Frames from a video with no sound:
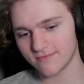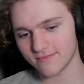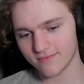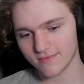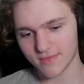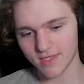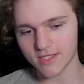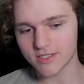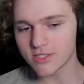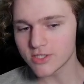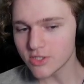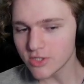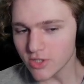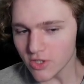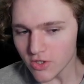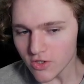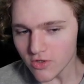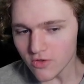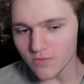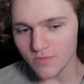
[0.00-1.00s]
it's
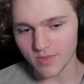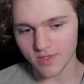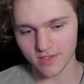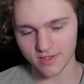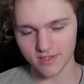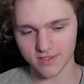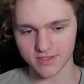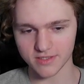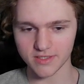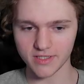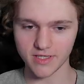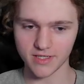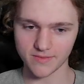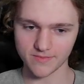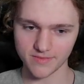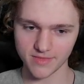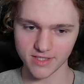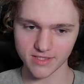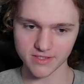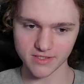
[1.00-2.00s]
stupid. It's dumb.
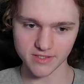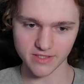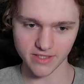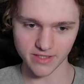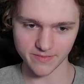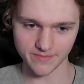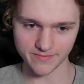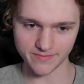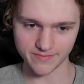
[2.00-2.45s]
It's dumb.